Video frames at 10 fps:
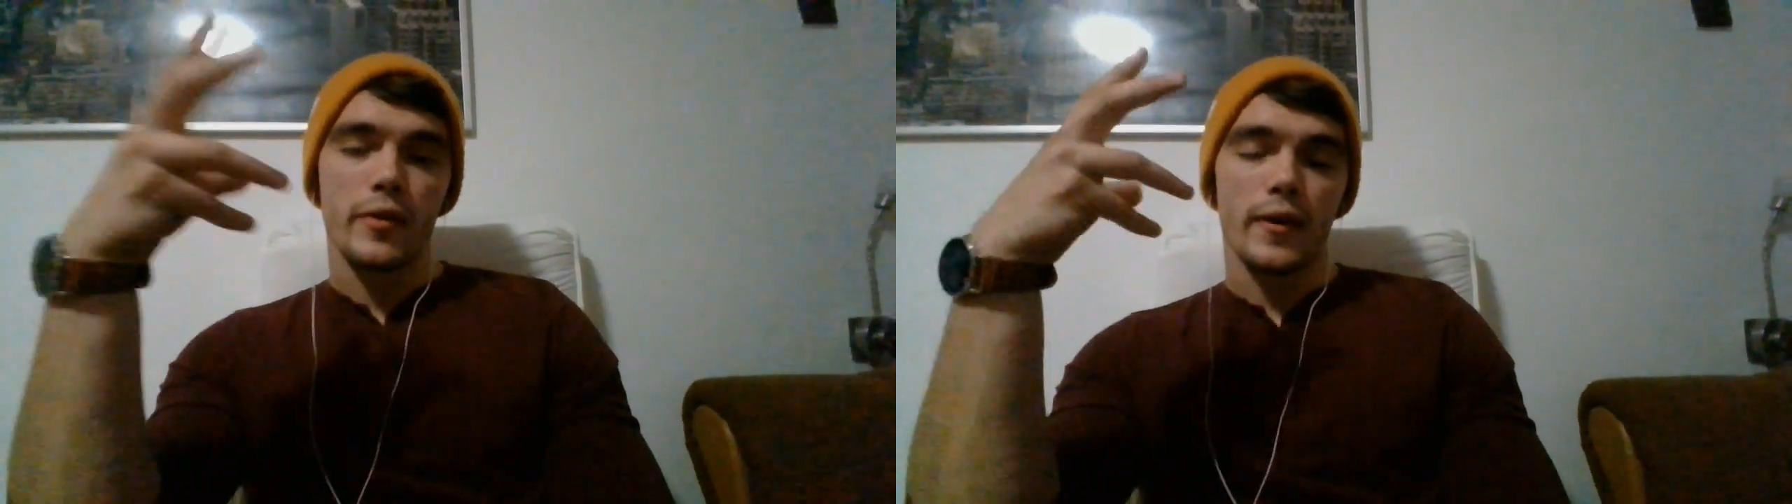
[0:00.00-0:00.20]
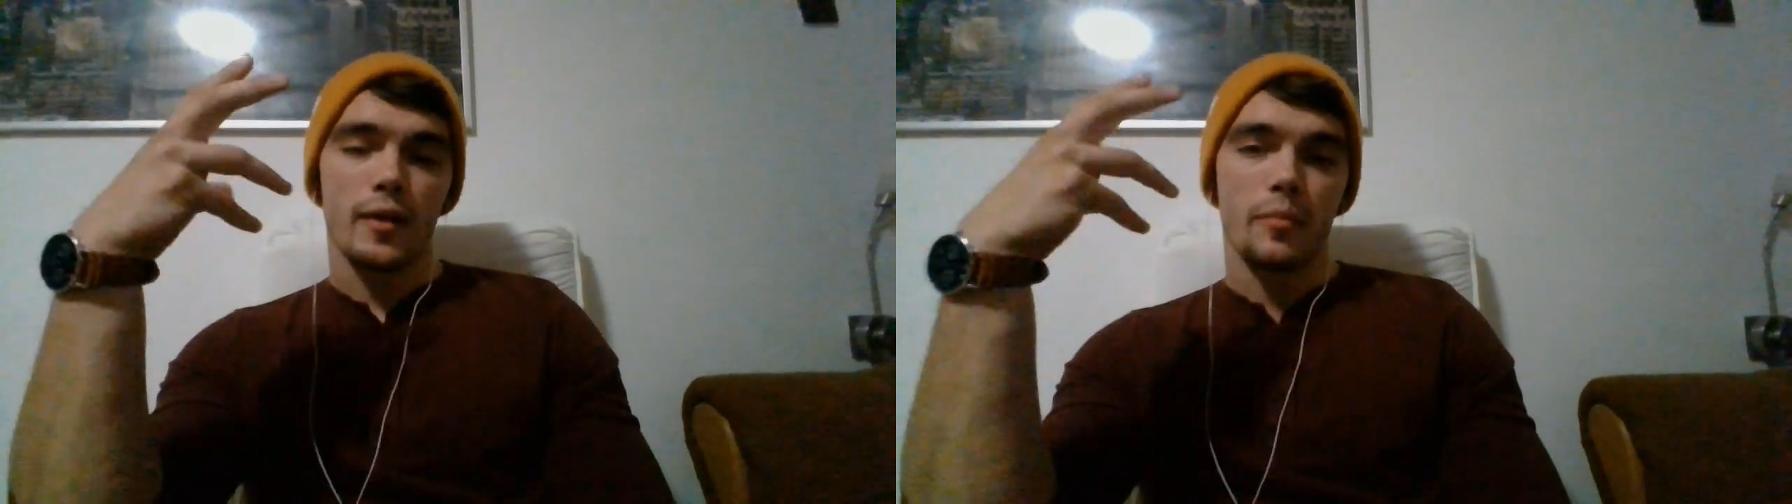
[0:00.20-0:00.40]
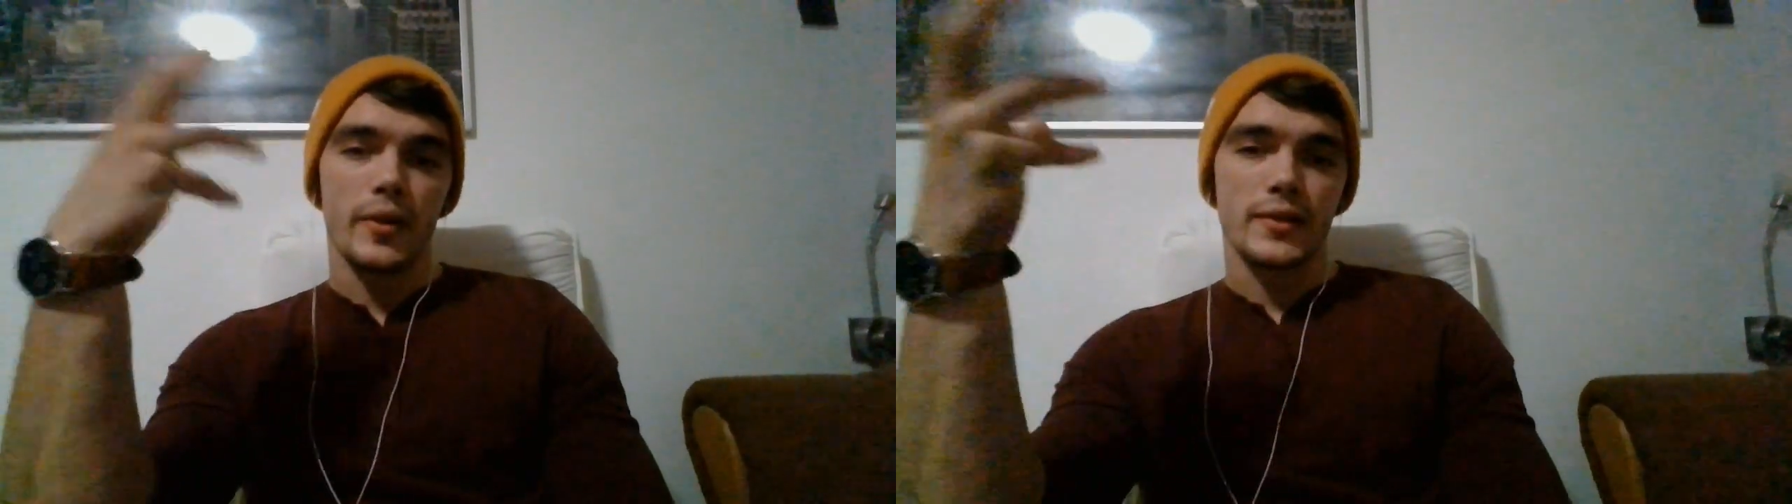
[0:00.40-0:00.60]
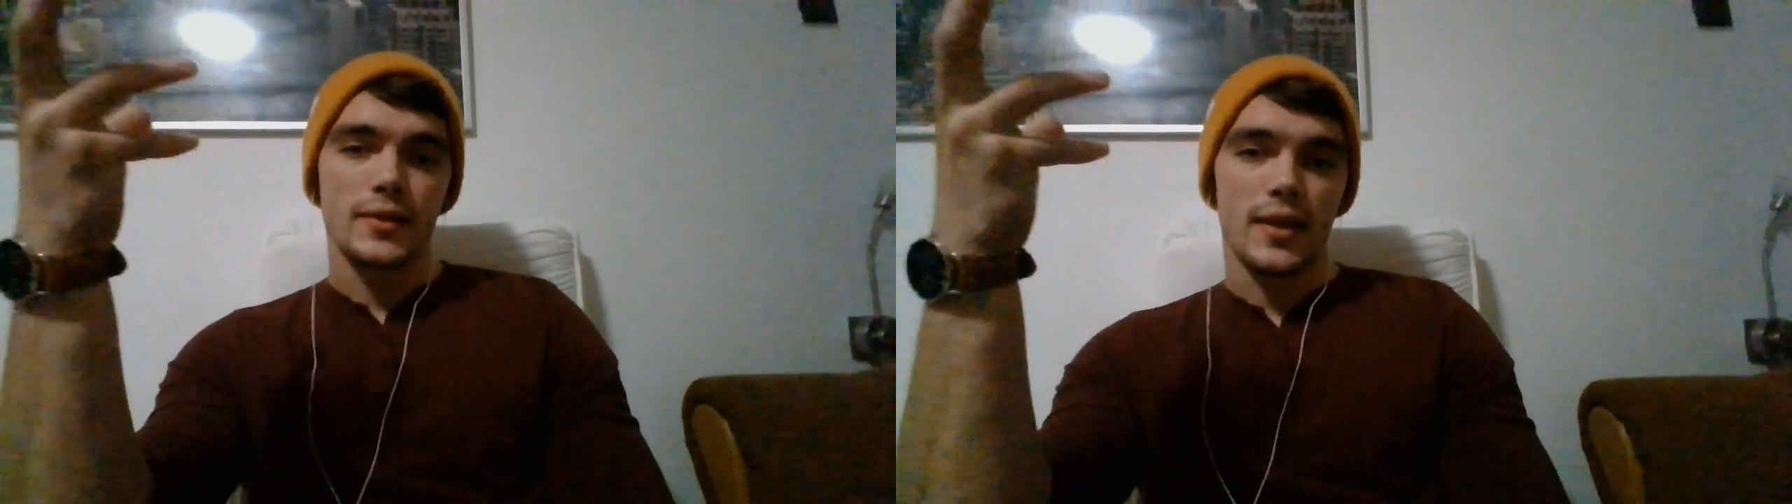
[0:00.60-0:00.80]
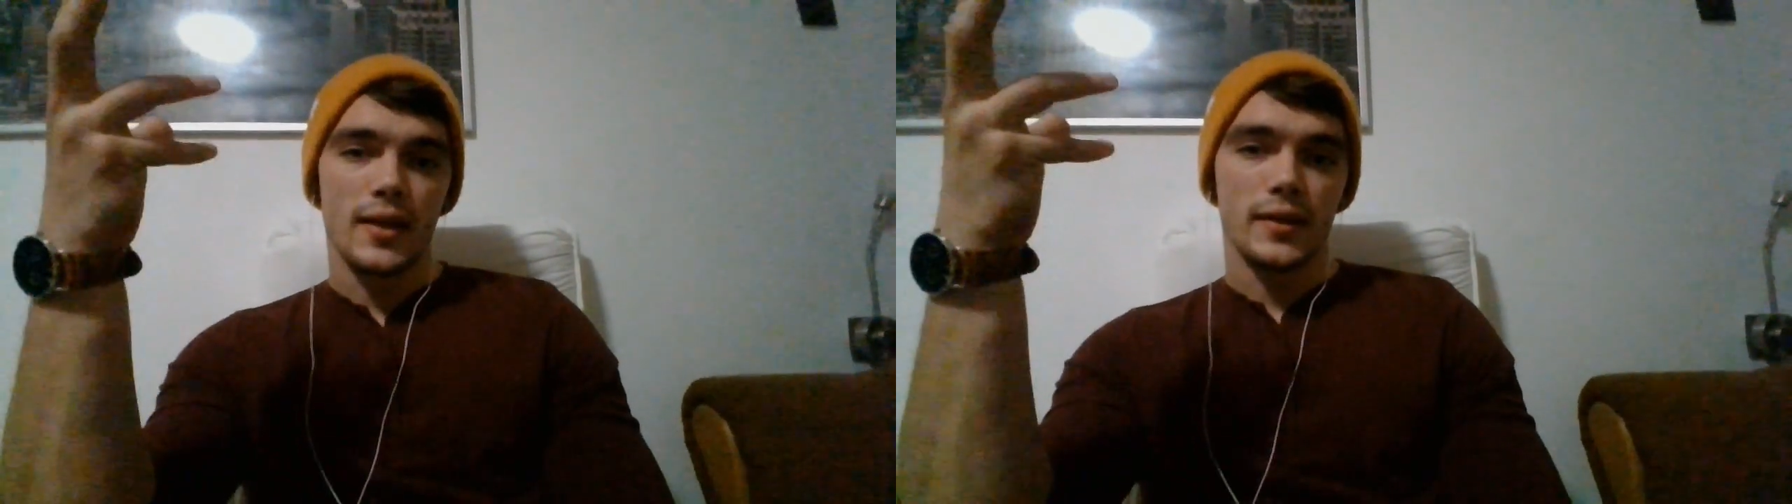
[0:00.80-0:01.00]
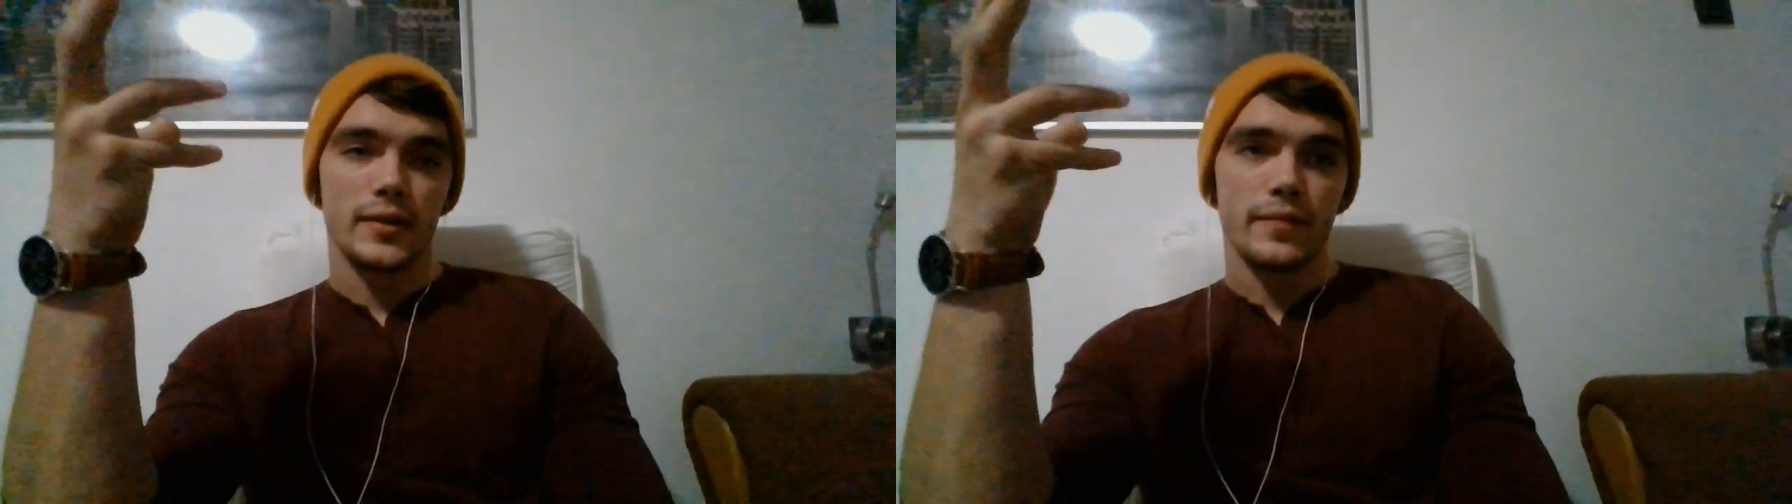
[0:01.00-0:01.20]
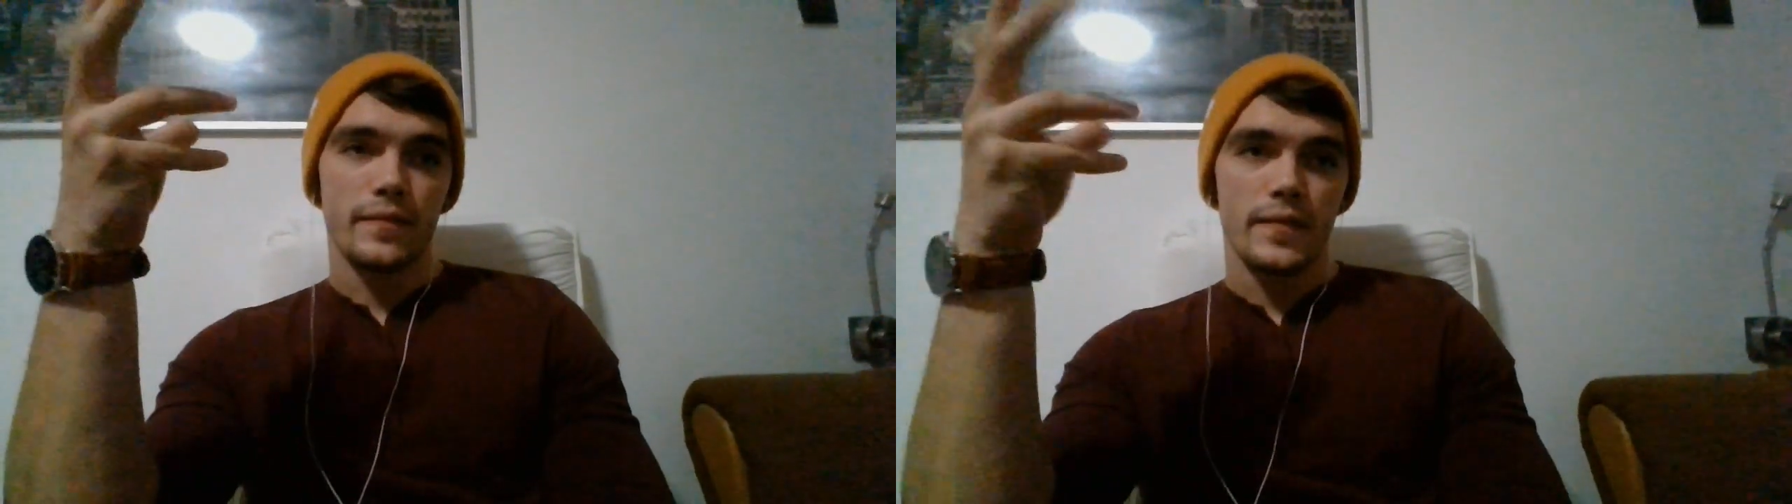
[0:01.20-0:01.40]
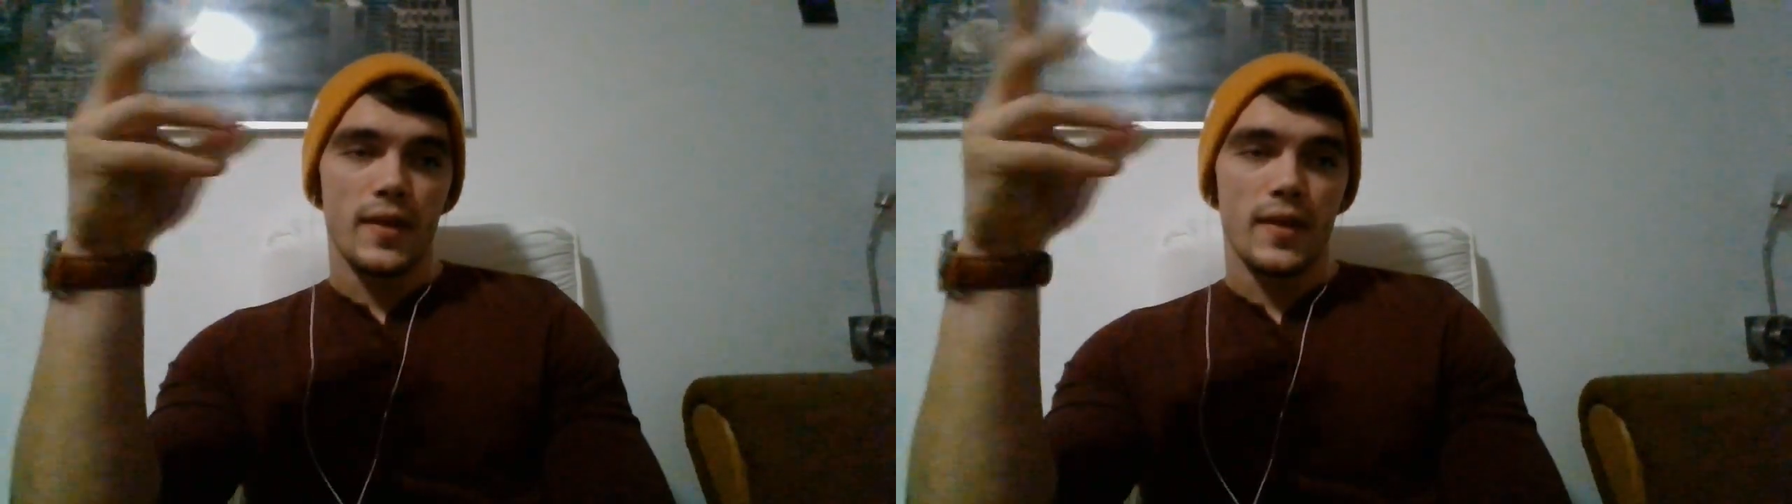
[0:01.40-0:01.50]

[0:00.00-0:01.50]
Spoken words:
to get better starts.